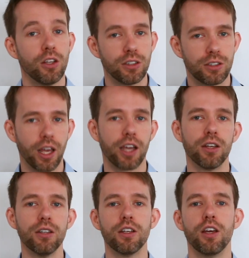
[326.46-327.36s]

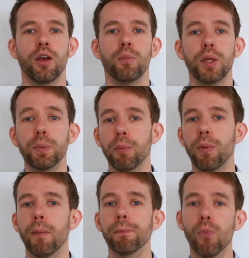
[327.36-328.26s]
Second, people
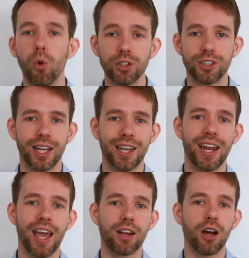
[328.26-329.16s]
bought more
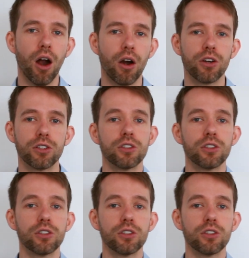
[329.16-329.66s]
secondhand cars